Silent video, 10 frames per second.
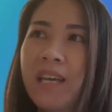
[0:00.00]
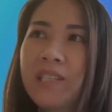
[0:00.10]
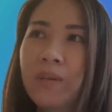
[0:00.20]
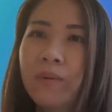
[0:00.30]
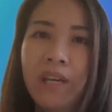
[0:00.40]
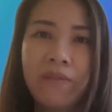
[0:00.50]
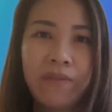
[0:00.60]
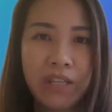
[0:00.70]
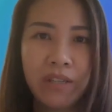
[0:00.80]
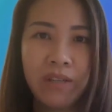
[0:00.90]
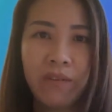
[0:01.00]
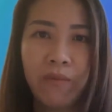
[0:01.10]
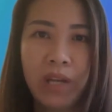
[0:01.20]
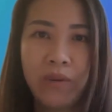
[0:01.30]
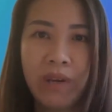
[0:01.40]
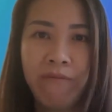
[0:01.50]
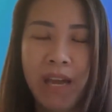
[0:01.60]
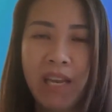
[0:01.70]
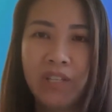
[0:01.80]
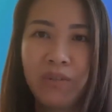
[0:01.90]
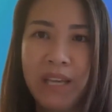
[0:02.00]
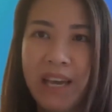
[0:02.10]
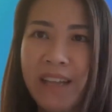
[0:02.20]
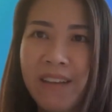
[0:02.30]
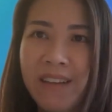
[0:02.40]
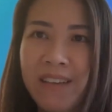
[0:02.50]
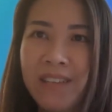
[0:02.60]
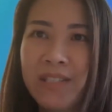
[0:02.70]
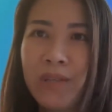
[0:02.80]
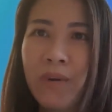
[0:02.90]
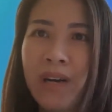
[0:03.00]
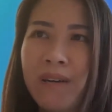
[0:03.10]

is only a fraction of what you have managed to get. So